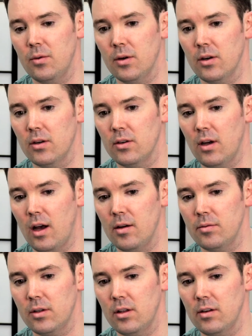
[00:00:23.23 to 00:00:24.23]
were
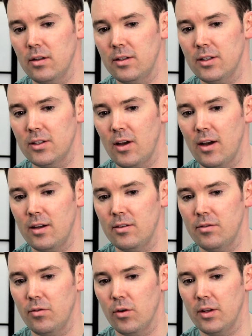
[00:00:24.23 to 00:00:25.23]
clearly
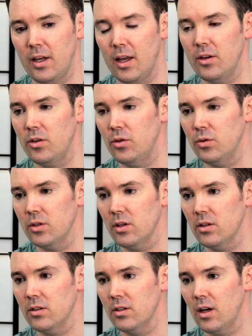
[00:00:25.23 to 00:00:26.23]
designed for the end
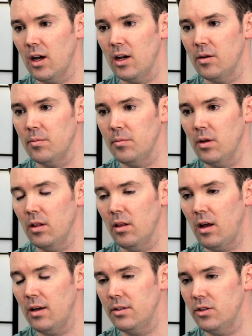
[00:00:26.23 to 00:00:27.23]
user.
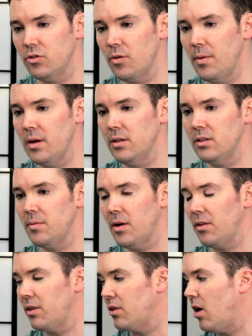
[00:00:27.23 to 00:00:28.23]
It's a tremendous
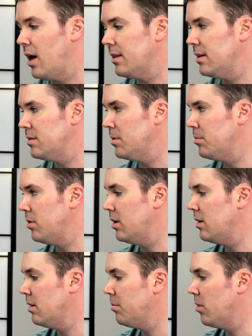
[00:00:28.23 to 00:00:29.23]
amount of thought that's been put
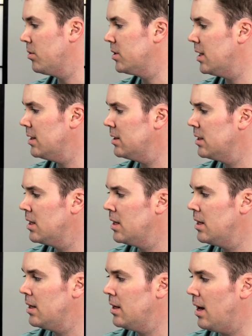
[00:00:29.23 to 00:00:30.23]
into the process.
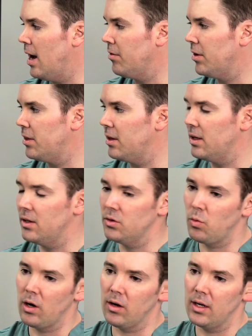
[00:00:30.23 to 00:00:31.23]
Everything is
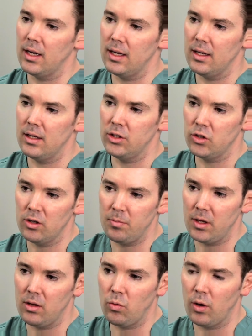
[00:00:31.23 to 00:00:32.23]
where it should
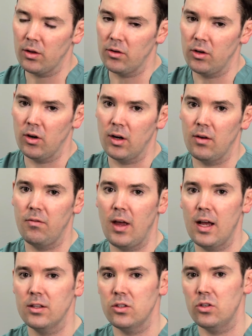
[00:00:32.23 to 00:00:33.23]
be, whether you're an
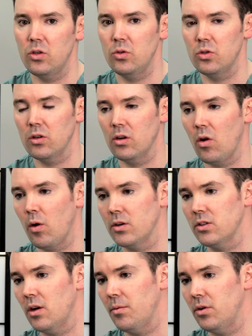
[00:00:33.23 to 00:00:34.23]
advanced user or
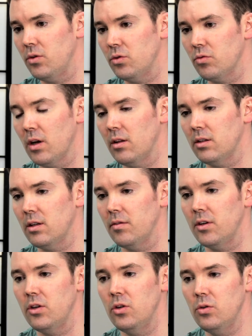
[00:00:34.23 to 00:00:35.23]
someone who's
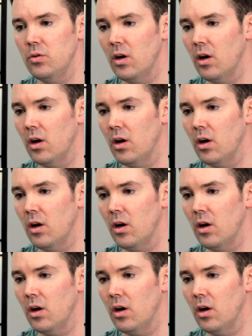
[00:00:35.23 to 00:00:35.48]
relatively new to